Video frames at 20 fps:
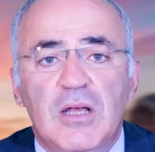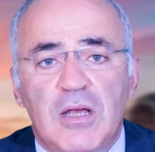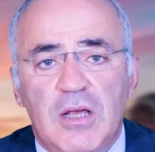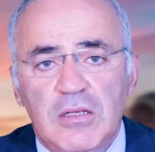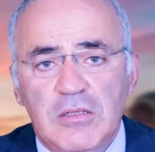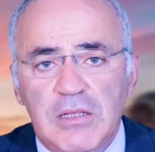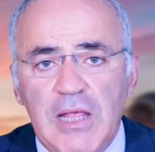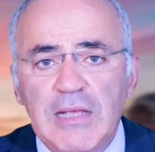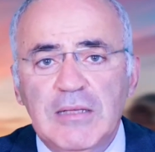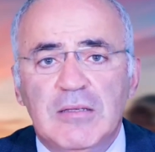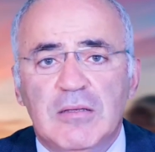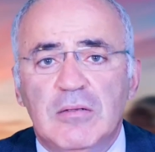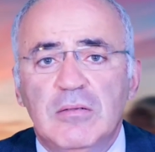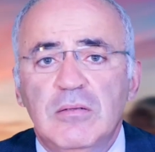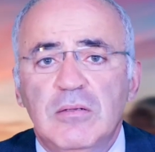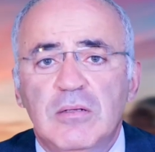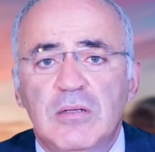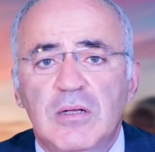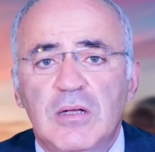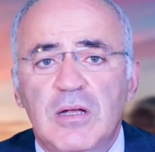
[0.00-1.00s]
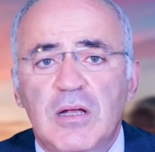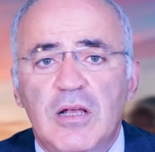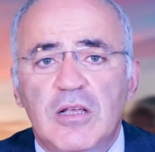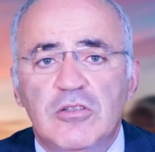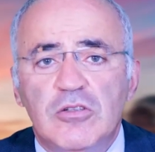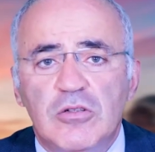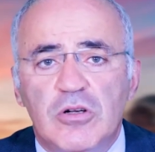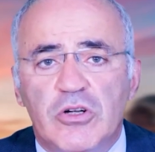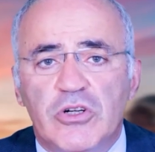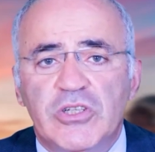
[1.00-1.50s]
His lesson
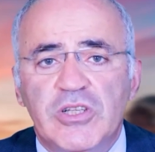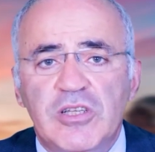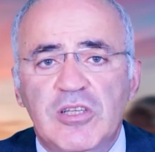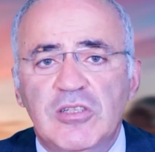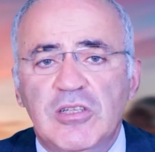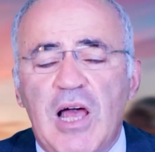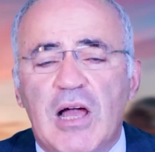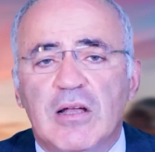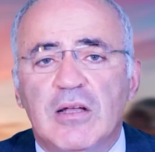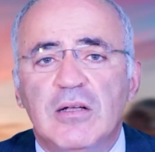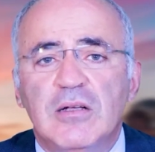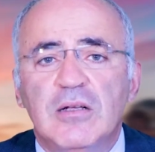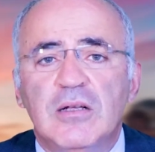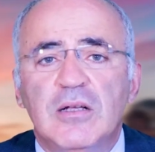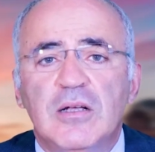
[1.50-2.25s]
has largely stuck.